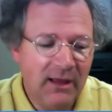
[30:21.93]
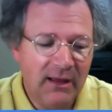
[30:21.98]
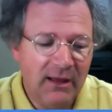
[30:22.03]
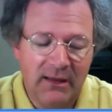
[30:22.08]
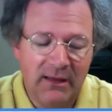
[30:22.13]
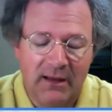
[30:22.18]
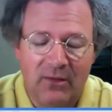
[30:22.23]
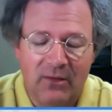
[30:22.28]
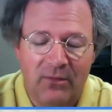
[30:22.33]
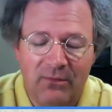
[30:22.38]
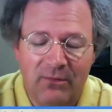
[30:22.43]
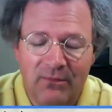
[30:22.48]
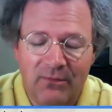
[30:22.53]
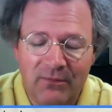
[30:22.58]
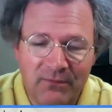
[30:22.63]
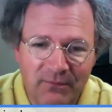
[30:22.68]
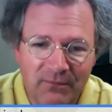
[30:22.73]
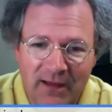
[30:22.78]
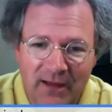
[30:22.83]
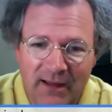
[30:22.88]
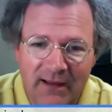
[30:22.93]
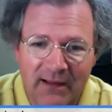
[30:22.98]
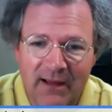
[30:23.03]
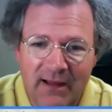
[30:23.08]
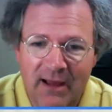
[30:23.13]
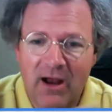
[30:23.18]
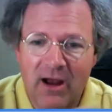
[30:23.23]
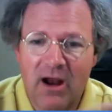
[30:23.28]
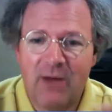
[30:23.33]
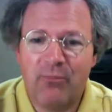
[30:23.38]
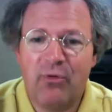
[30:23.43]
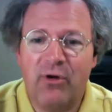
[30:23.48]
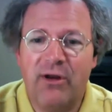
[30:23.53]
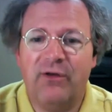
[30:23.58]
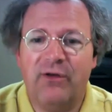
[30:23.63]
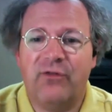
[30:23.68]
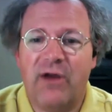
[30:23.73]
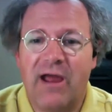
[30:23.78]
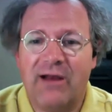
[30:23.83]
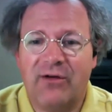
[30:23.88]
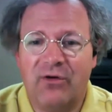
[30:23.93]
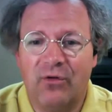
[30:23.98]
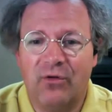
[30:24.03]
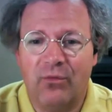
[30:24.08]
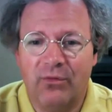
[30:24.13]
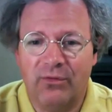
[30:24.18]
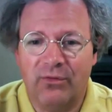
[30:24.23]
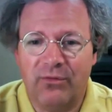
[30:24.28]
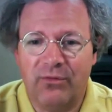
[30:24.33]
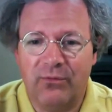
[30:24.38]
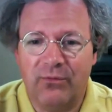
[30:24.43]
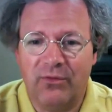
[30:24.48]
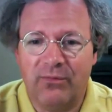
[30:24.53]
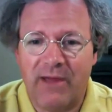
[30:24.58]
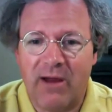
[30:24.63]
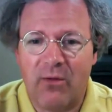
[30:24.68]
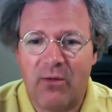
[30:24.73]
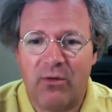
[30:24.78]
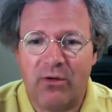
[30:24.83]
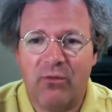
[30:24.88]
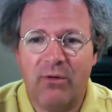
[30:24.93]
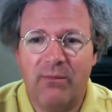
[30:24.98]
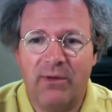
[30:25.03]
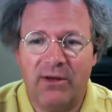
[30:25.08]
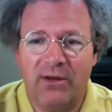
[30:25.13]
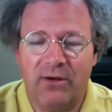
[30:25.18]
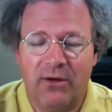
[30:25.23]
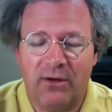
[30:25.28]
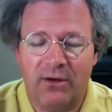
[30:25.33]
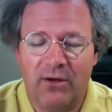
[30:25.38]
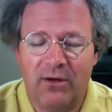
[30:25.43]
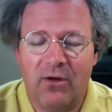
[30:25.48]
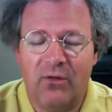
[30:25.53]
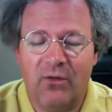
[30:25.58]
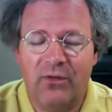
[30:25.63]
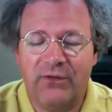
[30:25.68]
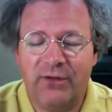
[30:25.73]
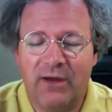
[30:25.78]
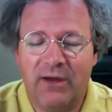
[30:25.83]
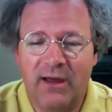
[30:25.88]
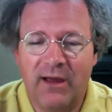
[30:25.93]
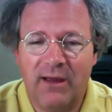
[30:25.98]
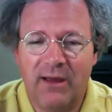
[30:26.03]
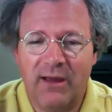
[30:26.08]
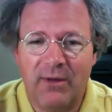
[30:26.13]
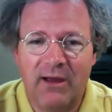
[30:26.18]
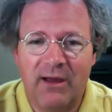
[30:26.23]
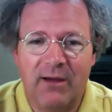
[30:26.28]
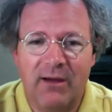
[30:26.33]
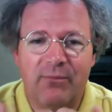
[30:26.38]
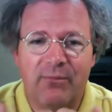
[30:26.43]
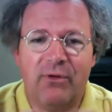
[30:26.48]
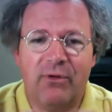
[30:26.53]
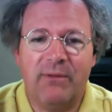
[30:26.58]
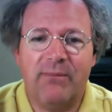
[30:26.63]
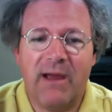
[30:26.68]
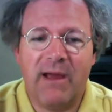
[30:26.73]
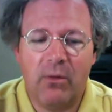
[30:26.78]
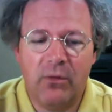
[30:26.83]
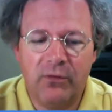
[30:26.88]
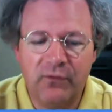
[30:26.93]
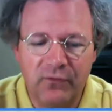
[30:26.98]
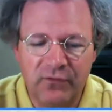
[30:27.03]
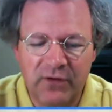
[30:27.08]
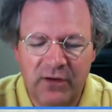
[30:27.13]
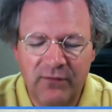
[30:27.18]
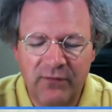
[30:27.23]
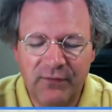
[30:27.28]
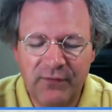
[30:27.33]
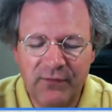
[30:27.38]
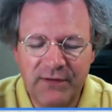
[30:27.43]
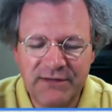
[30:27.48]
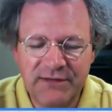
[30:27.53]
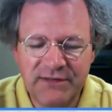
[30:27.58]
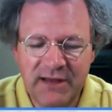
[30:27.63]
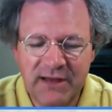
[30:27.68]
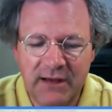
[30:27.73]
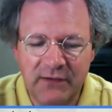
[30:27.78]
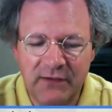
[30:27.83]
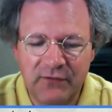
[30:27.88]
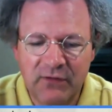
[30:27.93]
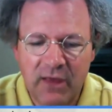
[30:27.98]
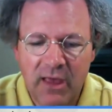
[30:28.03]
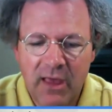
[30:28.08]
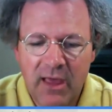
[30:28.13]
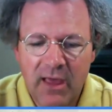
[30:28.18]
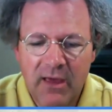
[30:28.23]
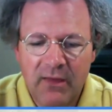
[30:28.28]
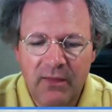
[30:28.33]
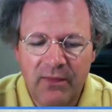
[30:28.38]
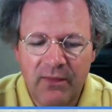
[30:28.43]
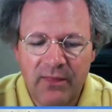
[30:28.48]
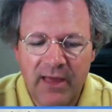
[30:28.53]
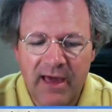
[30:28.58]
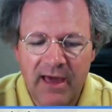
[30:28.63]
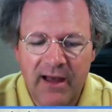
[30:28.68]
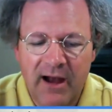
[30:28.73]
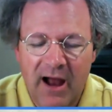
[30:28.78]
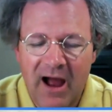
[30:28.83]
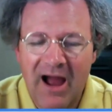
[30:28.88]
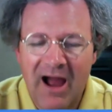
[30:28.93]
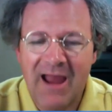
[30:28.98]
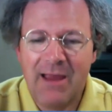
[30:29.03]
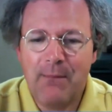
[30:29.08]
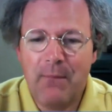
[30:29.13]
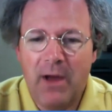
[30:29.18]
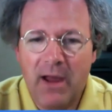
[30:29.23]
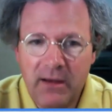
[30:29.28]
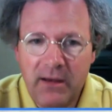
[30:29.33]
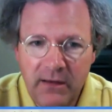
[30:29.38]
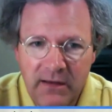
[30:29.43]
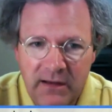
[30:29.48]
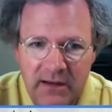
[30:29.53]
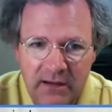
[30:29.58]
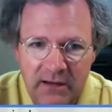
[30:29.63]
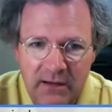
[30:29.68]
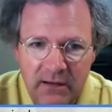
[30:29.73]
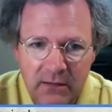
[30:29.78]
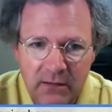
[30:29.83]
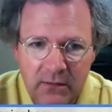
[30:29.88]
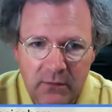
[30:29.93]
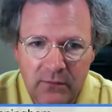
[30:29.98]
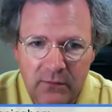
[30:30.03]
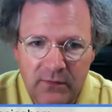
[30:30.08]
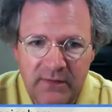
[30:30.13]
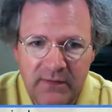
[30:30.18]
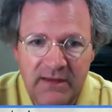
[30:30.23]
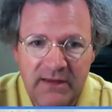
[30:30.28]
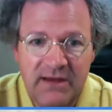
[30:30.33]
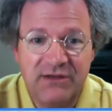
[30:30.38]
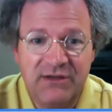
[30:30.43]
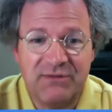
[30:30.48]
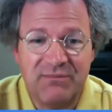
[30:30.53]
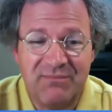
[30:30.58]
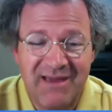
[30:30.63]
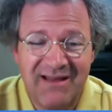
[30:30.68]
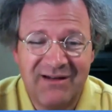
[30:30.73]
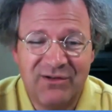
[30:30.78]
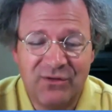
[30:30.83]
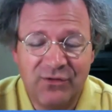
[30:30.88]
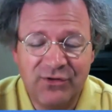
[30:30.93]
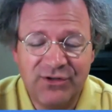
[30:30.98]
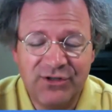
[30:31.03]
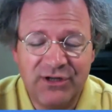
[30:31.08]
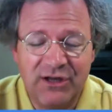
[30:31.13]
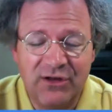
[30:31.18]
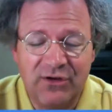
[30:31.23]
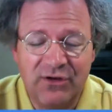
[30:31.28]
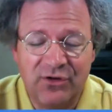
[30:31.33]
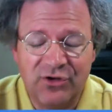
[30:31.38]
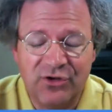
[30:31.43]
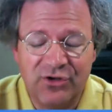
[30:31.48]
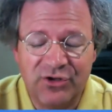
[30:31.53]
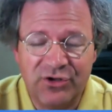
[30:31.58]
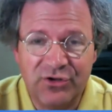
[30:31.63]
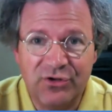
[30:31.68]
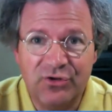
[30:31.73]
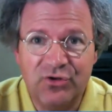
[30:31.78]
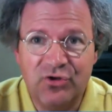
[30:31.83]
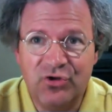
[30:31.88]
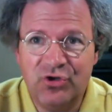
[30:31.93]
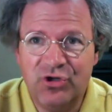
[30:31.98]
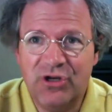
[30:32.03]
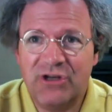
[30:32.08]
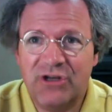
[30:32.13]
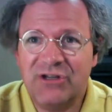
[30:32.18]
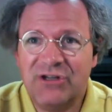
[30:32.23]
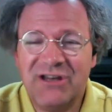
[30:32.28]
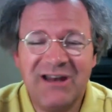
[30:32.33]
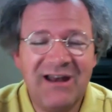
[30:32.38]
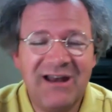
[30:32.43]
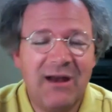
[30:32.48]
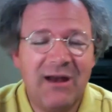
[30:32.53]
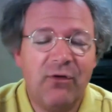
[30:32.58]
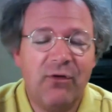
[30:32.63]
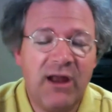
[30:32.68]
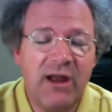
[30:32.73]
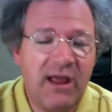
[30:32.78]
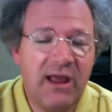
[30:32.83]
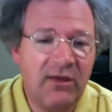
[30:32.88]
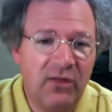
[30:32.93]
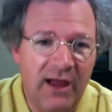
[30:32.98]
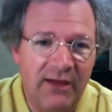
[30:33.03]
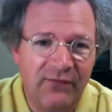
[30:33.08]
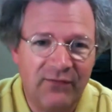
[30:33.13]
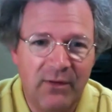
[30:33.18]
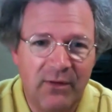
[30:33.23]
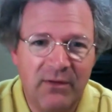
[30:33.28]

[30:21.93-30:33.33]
you know, I operate a tractor with power equipment on it all the time. I operate power tools, all of these things that I might need these medical skills just in everyday life,